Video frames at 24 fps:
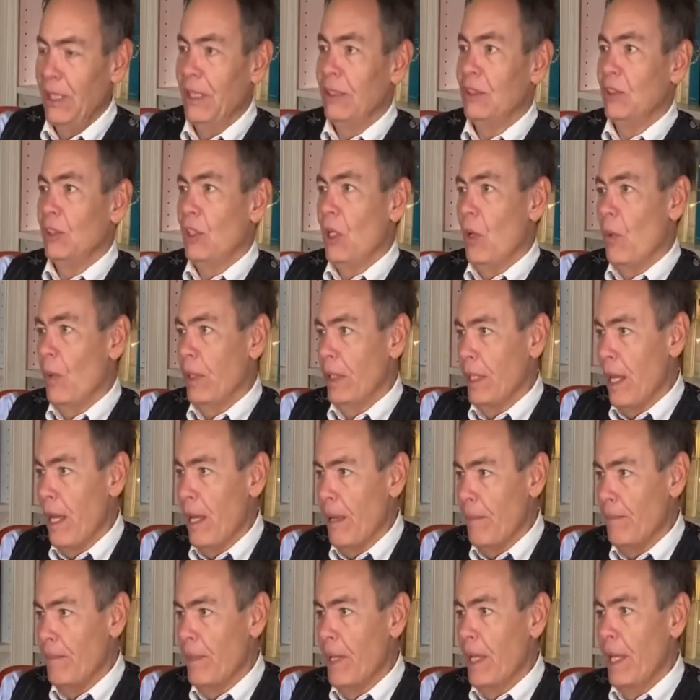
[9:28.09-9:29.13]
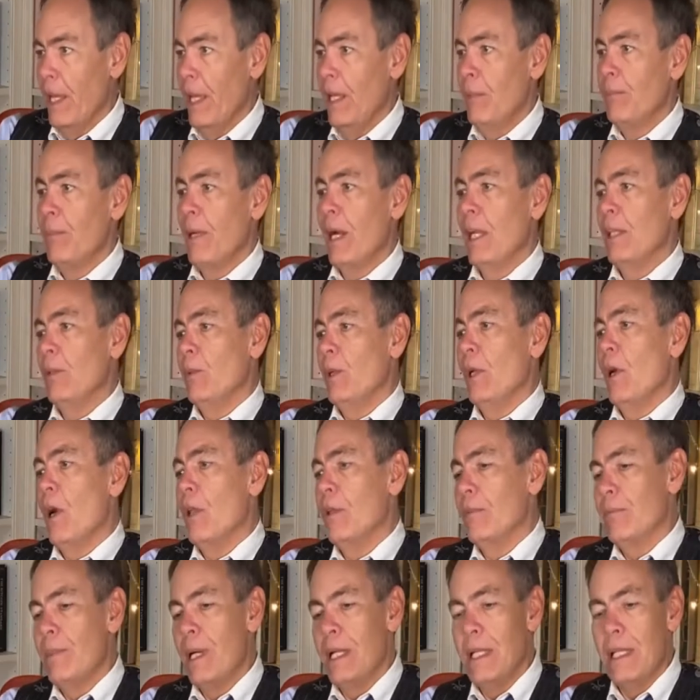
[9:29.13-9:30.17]
It's going up. And by the way,
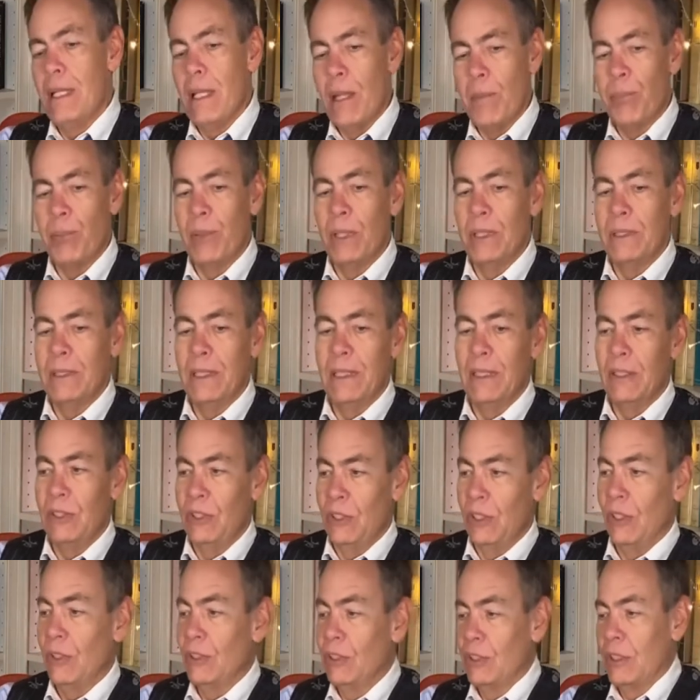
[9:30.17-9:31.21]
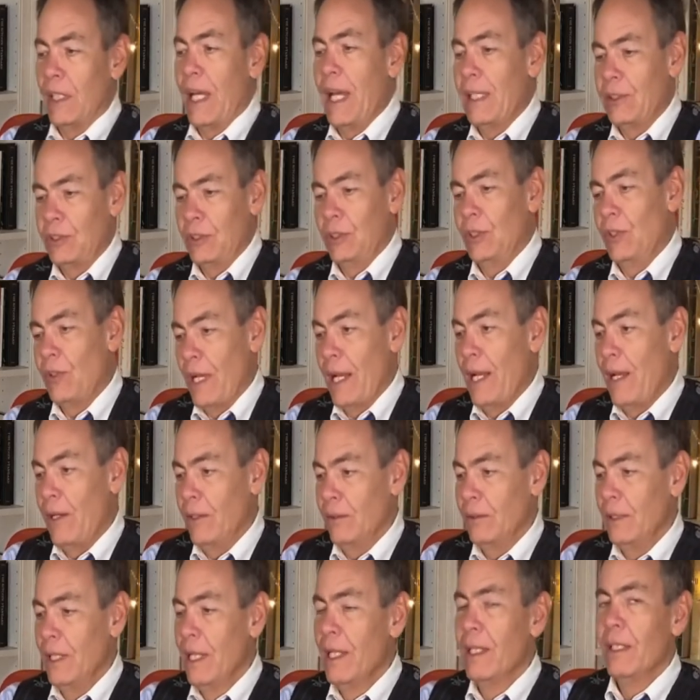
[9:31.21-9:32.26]
all the money they printed is still sloshing
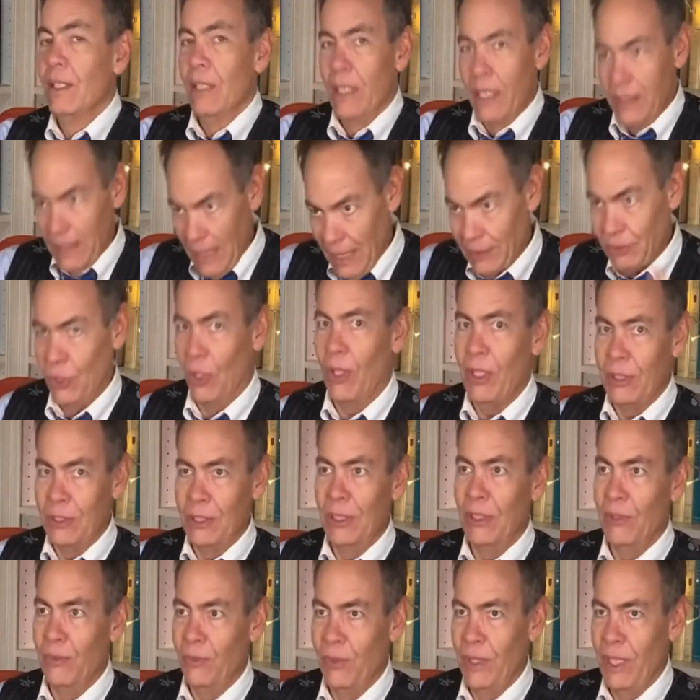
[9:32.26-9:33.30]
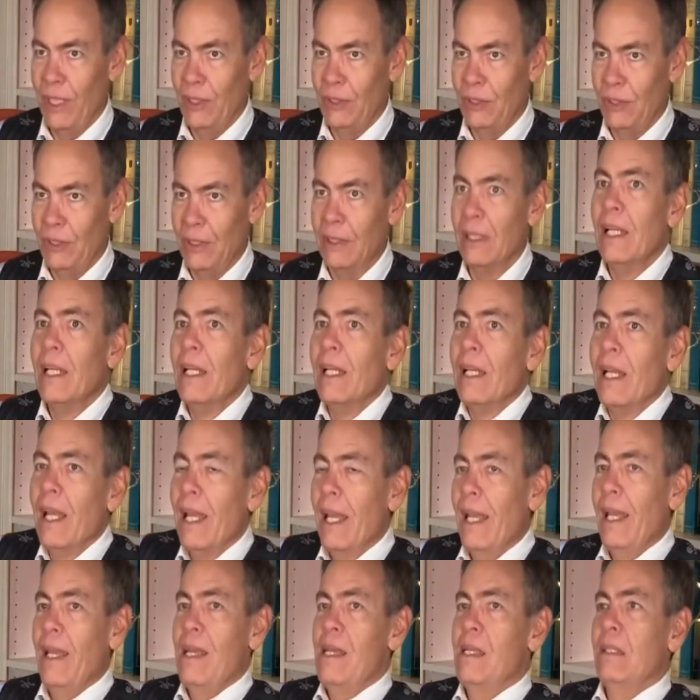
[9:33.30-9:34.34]
around, and that's causing inflation.
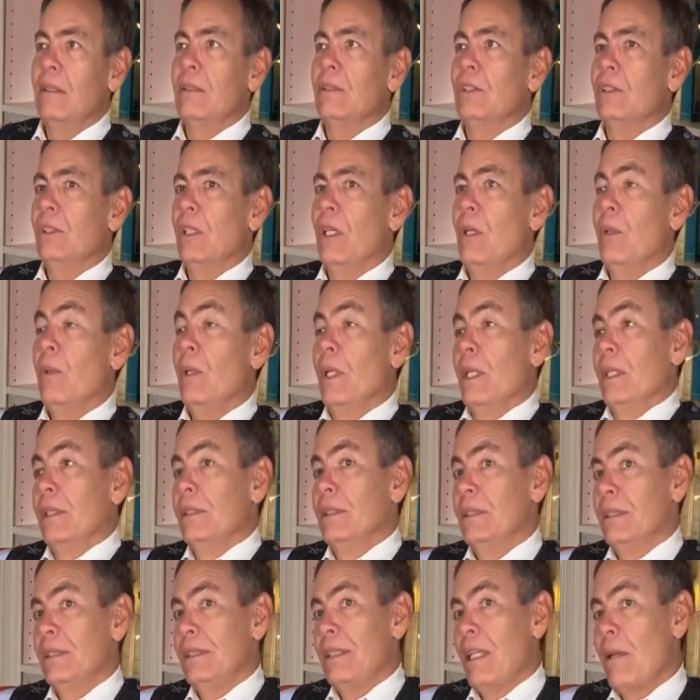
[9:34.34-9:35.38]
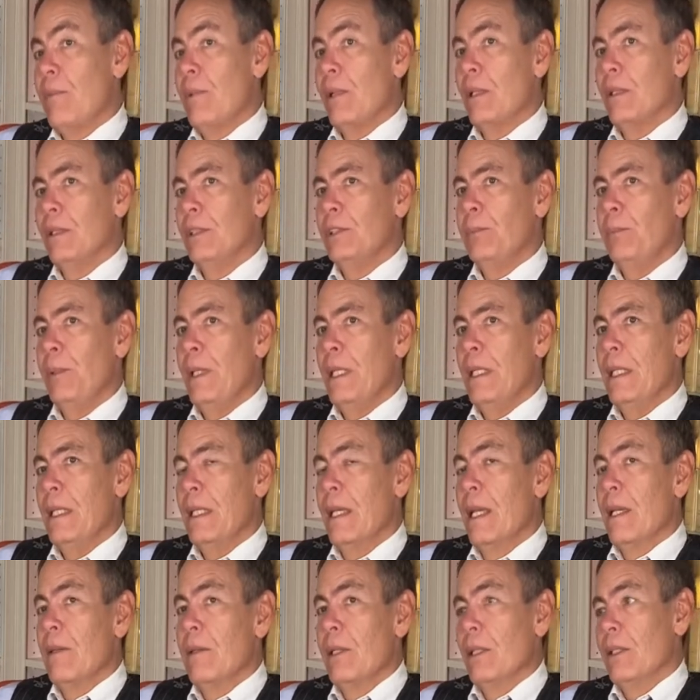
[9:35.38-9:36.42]
And so systemically
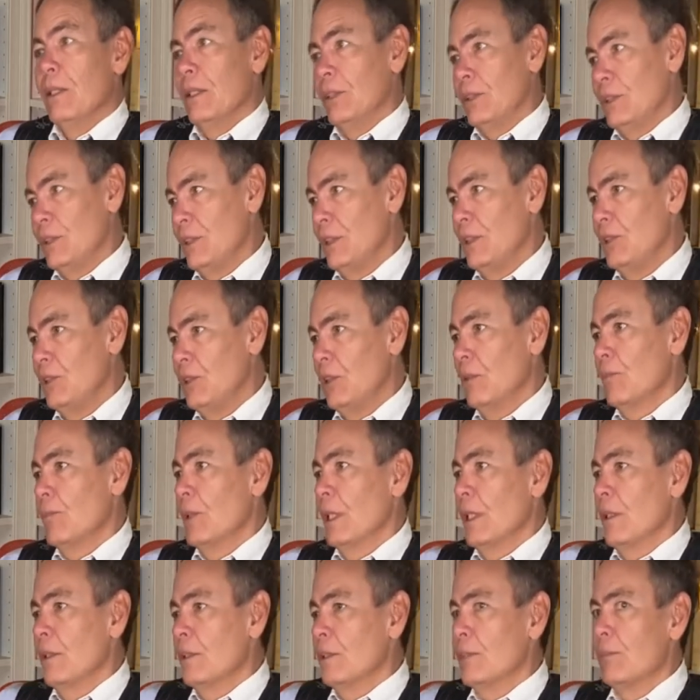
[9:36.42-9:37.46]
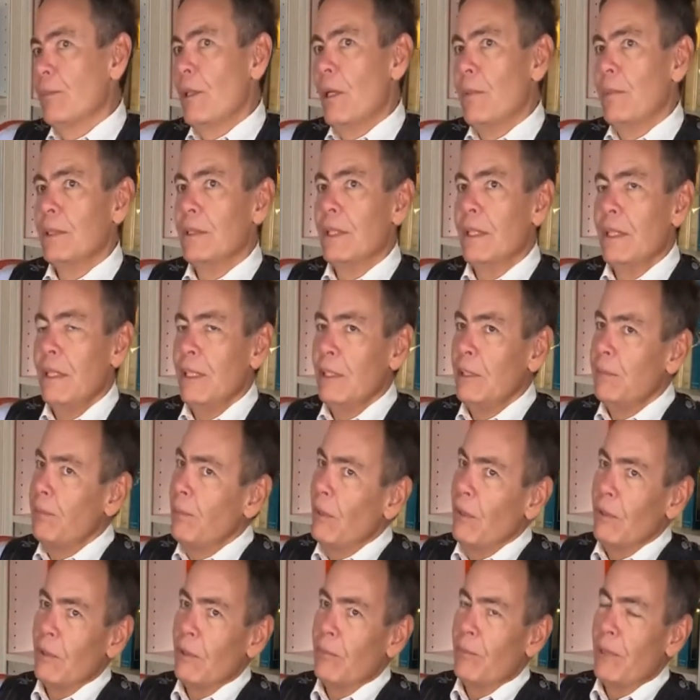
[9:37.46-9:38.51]
speaking, this is the Jim Rickards moment that he
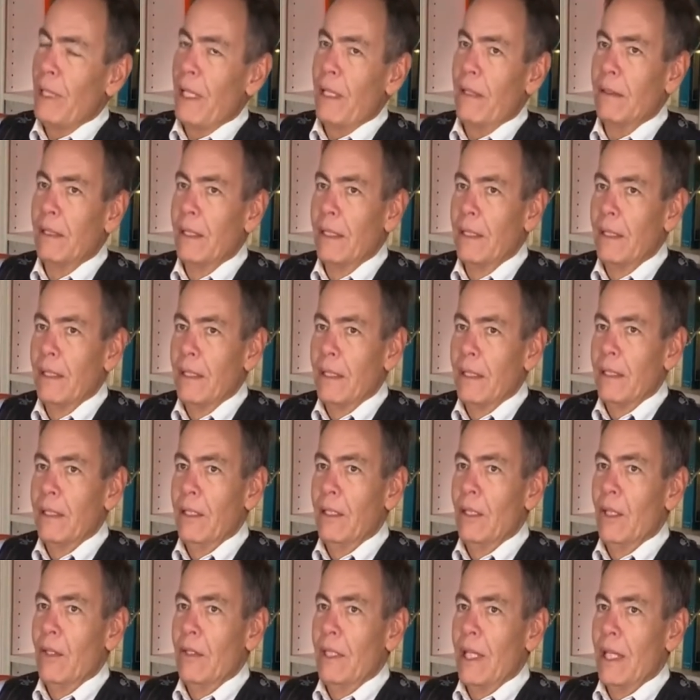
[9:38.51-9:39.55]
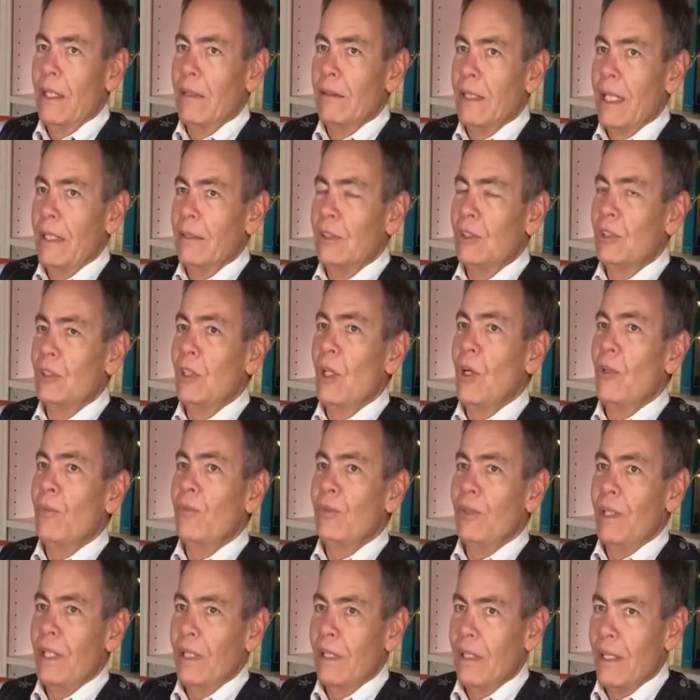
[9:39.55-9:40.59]
spoke about, that
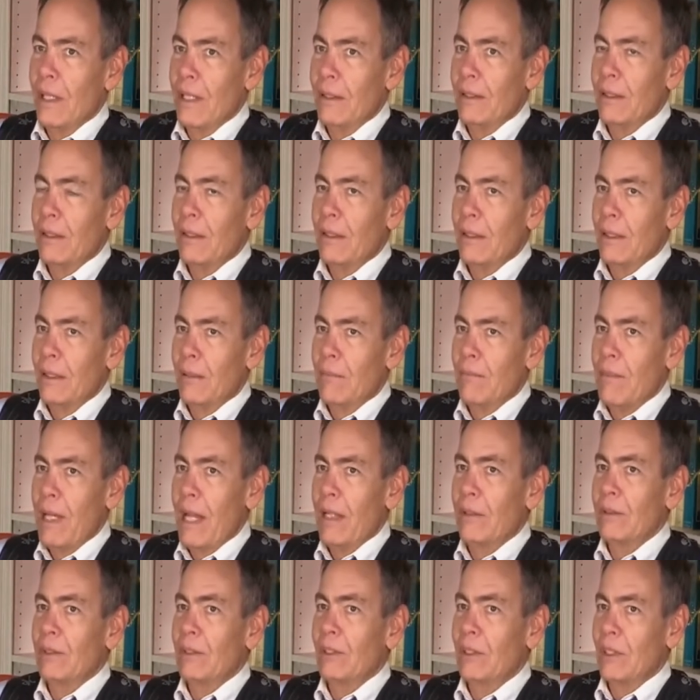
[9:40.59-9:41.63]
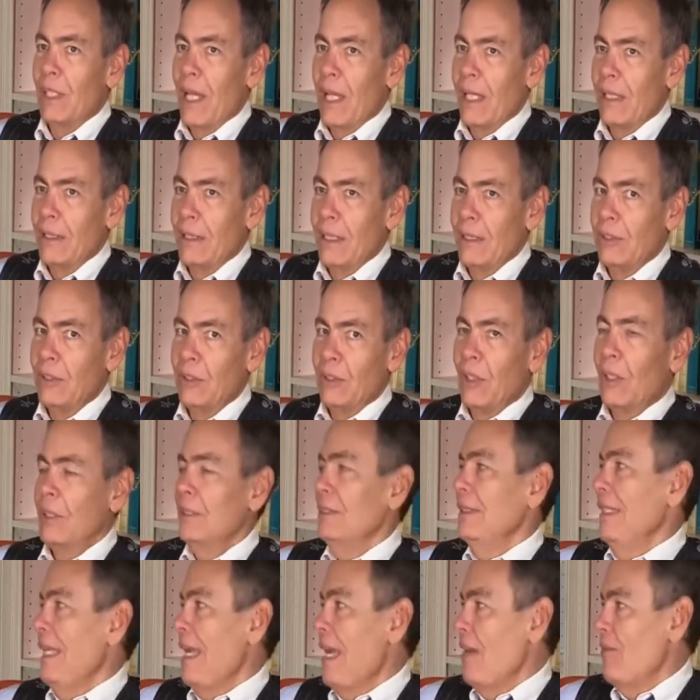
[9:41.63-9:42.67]
snowflake on the mountainside that
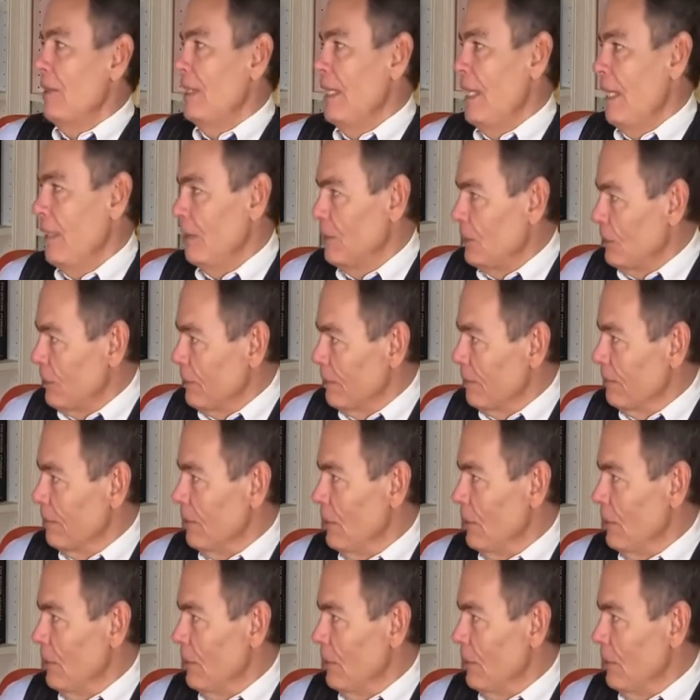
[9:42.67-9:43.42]
starts the avalanche.